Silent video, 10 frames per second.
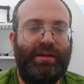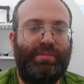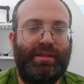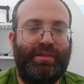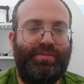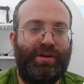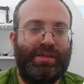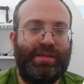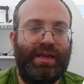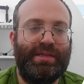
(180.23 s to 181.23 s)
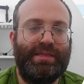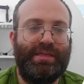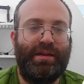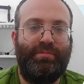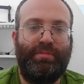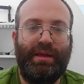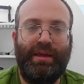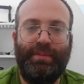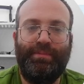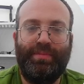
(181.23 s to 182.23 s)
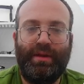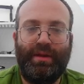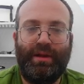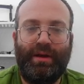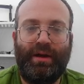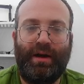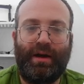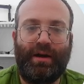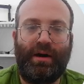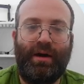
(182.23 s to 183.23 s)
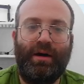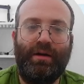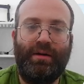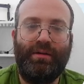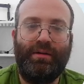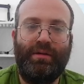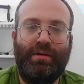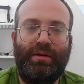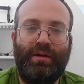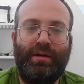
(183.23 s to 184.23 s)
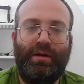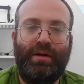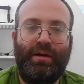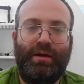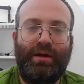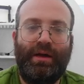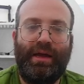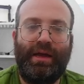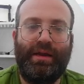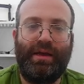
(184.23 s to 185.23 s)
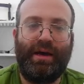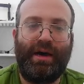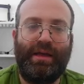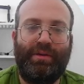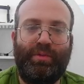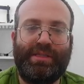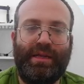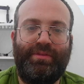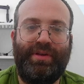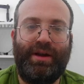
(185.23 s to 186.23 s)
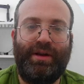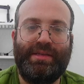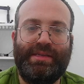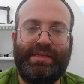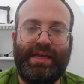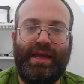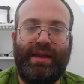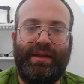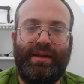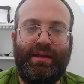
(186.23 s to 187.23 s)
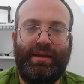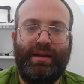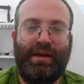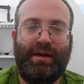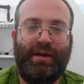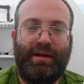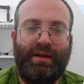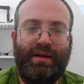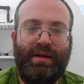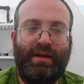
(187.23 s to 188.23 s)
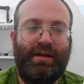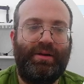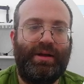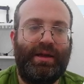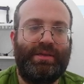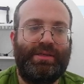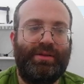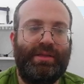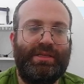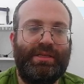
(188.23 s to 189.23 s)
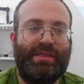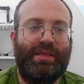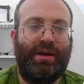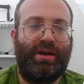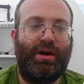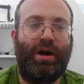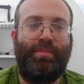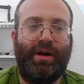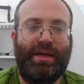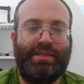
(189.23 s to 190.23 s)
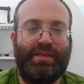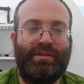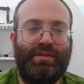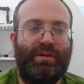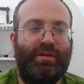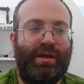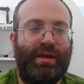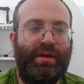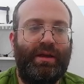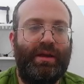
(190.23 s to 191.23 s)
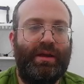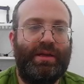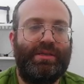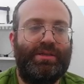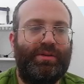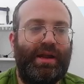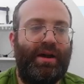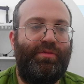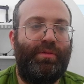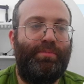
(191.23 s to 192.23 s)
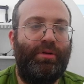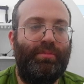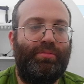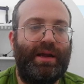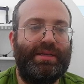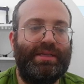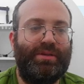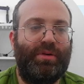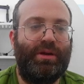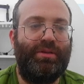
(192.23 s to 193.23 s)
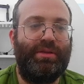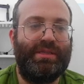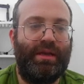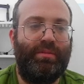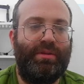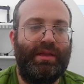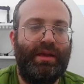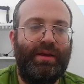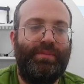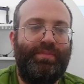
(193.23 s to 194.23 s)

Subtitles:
but the first case is going to be call, and what's going to vary is this n here. Okay, so this is the call prices. Okay, so now for put prices, we're going to do the same thing,